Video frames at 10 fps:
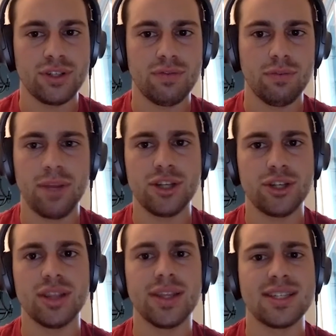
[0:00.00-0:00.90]

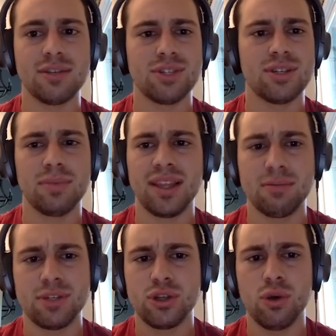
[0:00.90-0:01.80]
information unless there was something
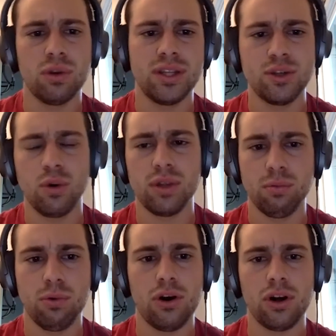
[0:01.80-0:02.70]
that was totally,
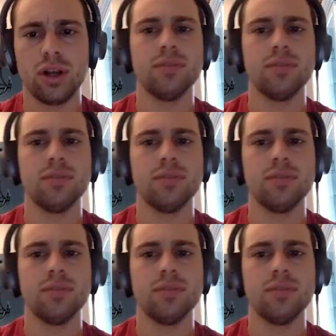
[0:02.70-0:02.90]
totally wrong.